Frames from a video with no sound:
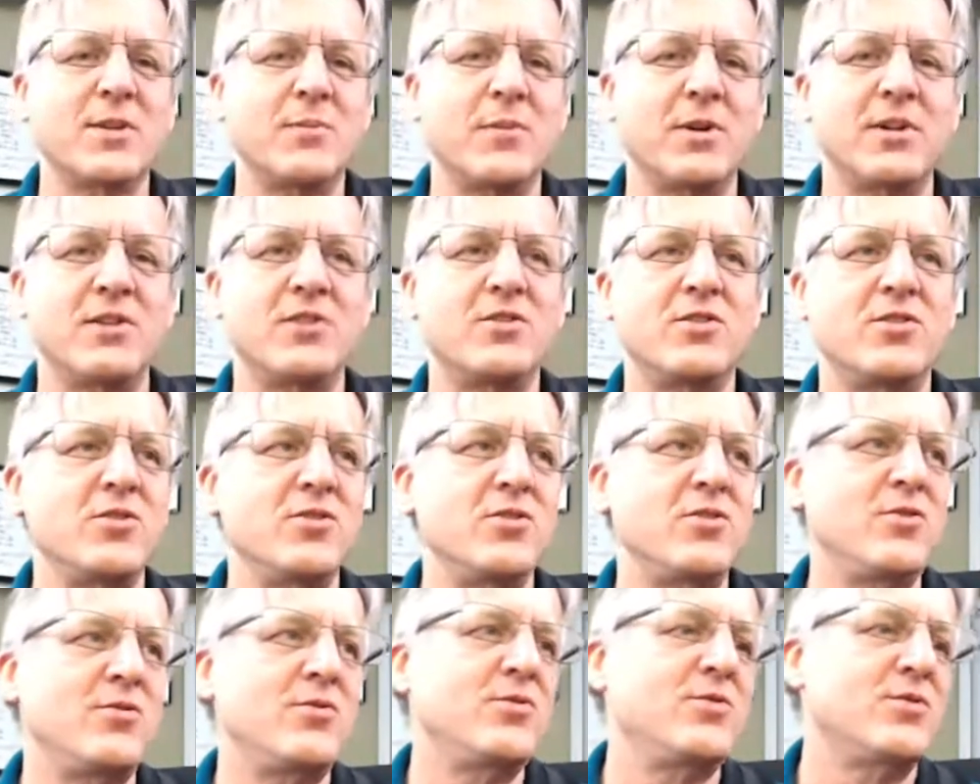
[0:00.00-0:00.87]
I'm going to
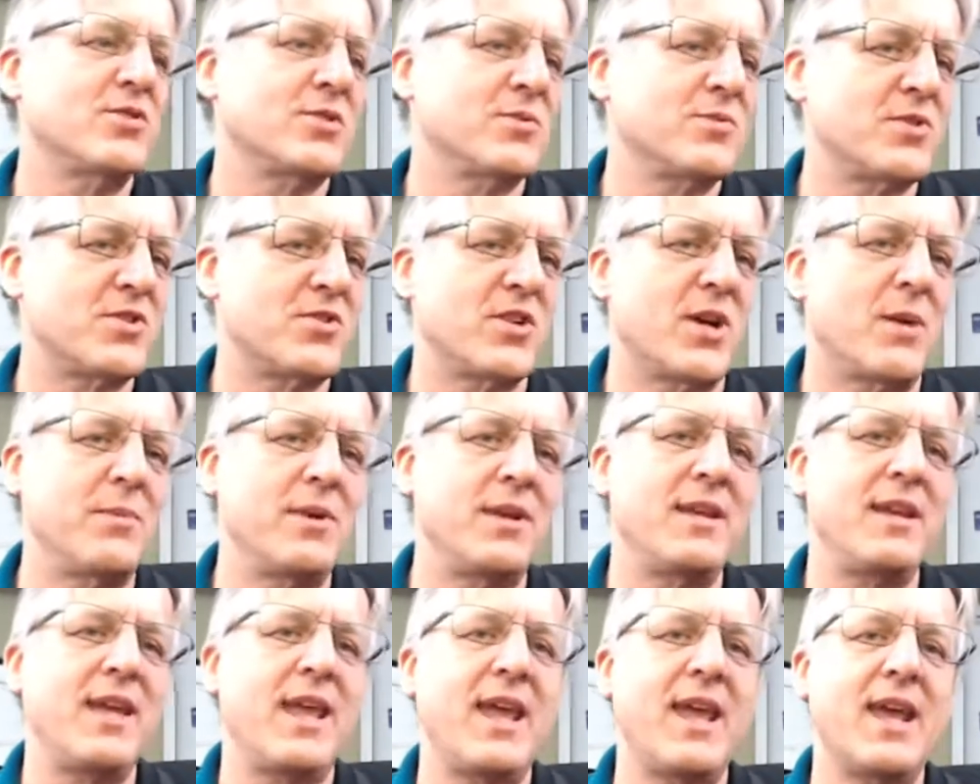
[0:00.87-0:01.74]
do some
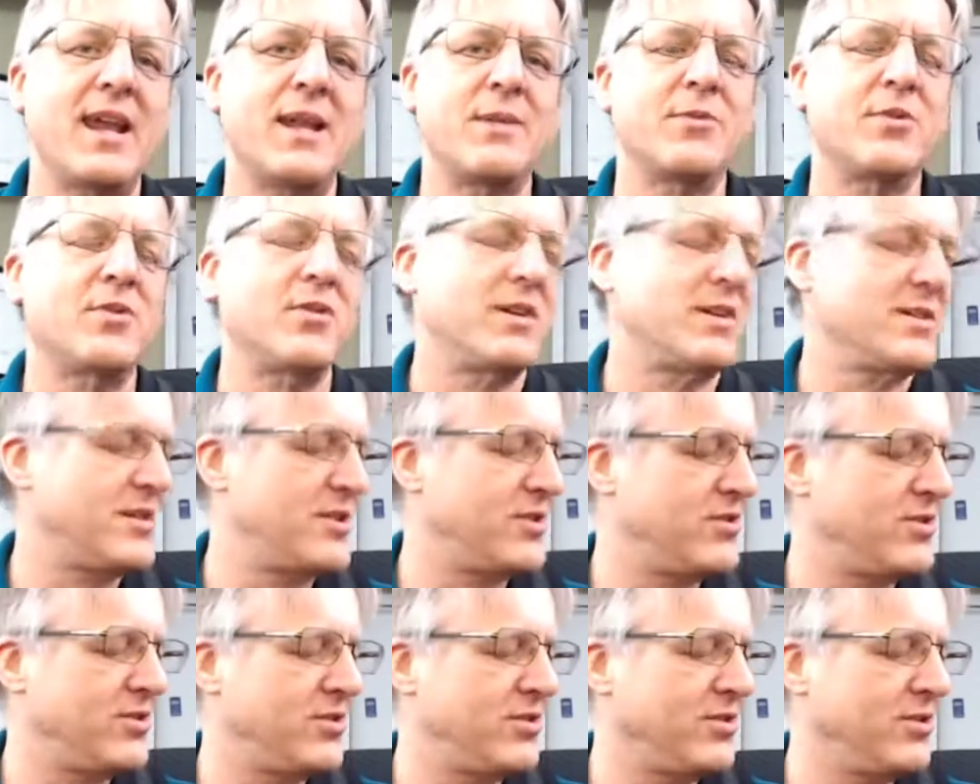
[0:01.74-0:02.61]
strumming, and I'm going
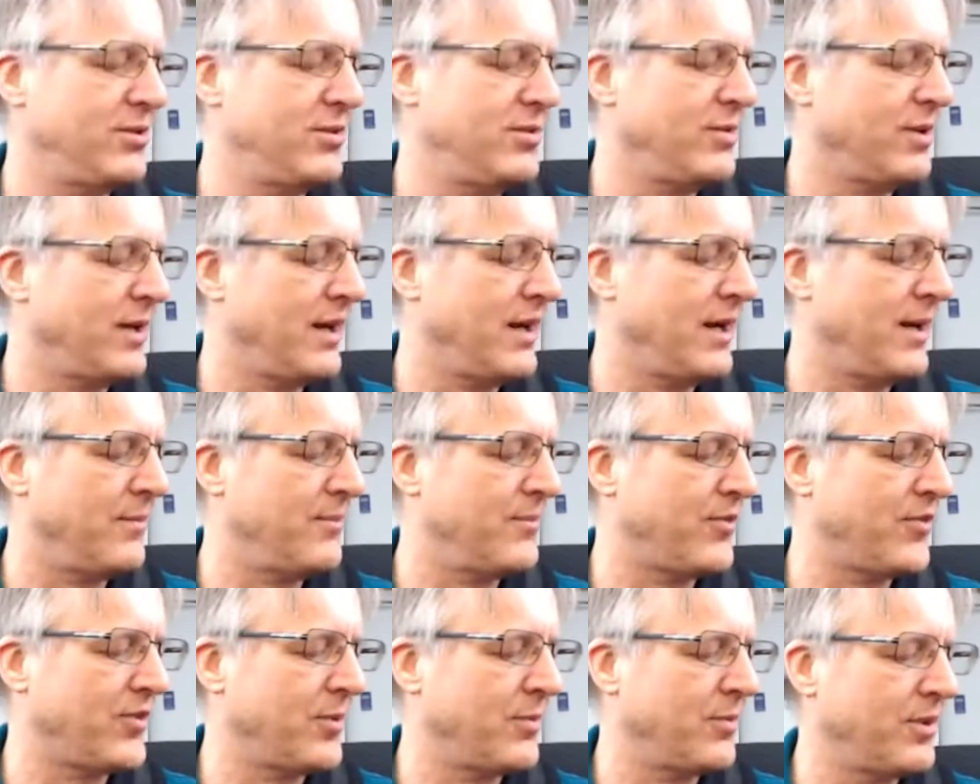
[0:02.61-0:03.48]
to do
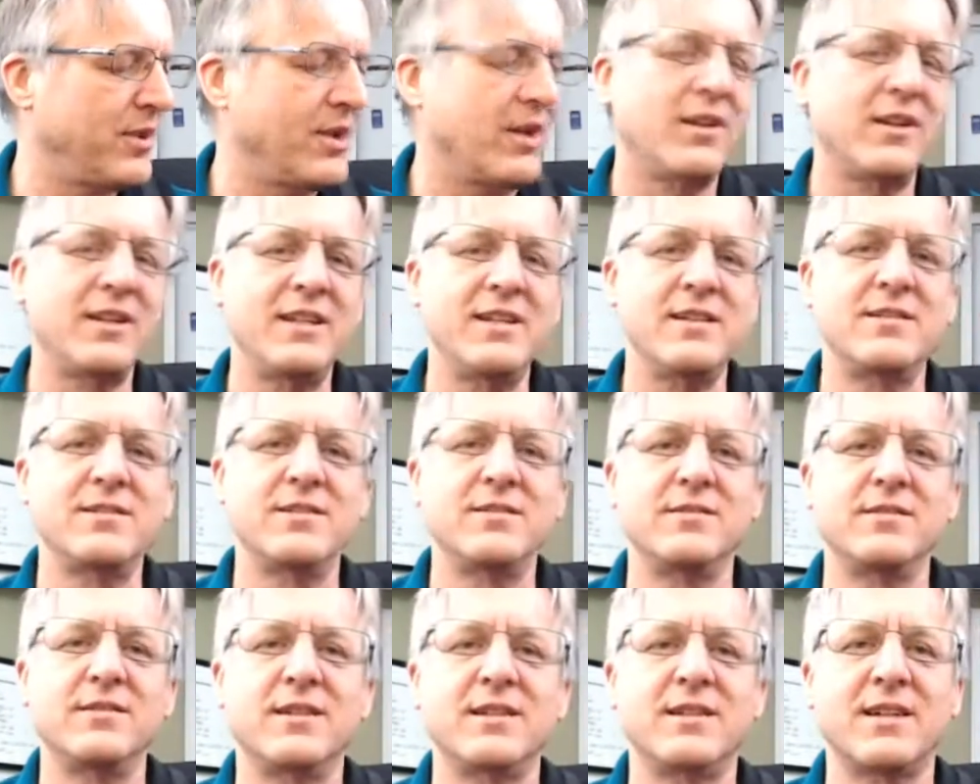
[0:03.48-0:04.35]
some little lead
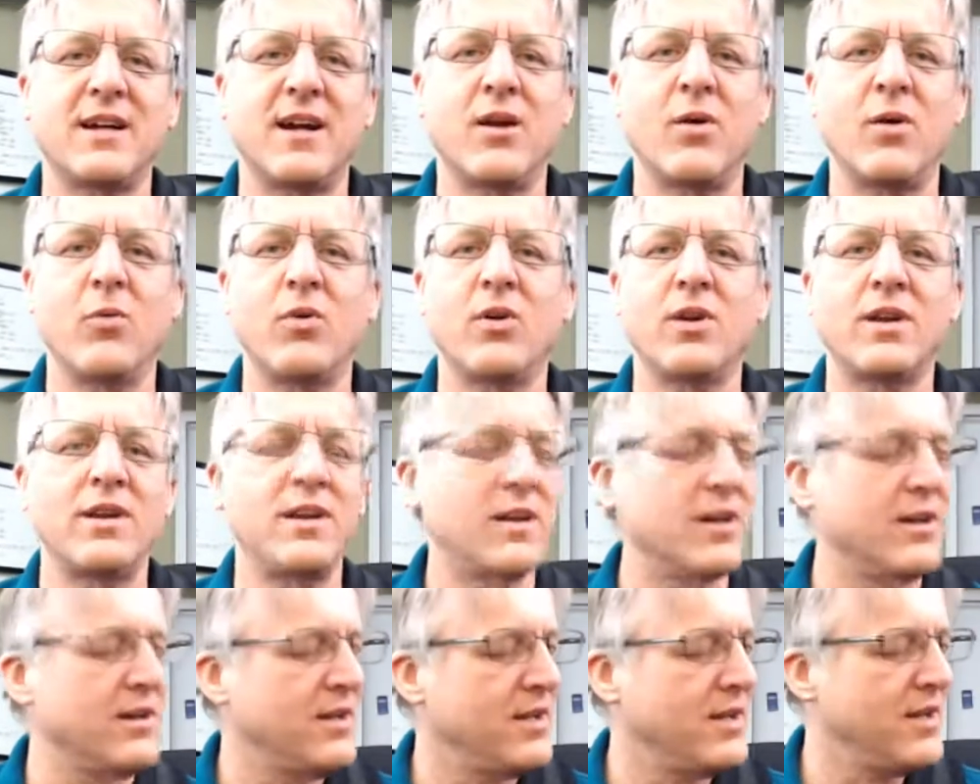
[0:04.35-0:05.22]
guitar work
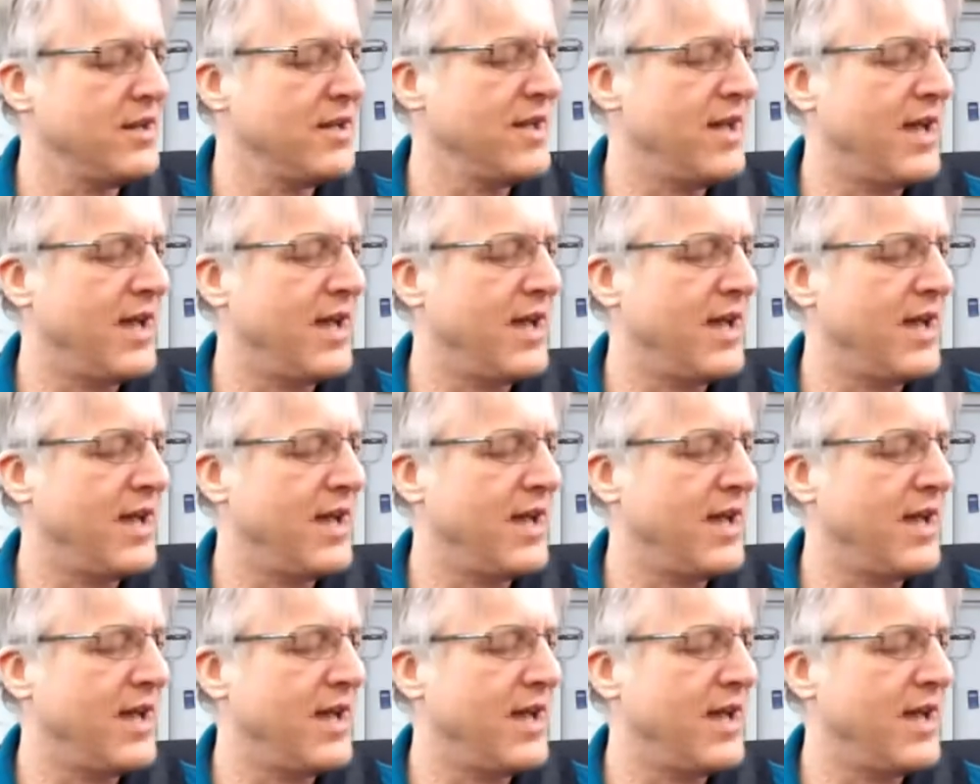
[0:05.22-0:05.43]
here.